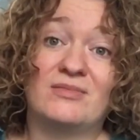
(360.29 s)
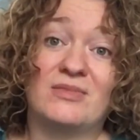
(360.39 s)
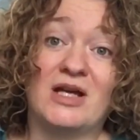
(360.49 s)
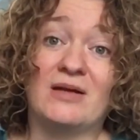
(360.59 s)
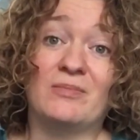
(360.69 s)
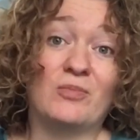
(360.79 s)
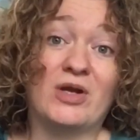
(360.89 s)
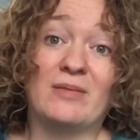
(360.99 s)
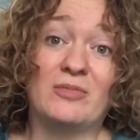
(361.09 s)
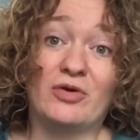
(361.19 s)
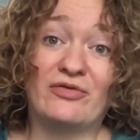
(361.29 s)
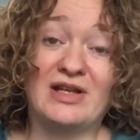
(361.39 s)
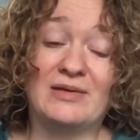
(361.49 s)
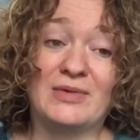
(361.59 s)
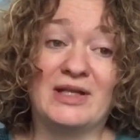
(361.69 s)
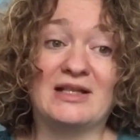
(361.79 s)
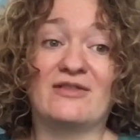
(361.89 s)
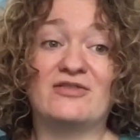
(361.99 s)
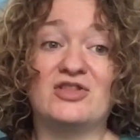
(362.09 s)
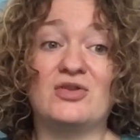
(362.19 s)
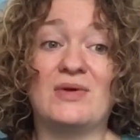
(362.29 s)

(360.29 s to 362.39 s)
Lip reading: when I'm not feeling well enough to do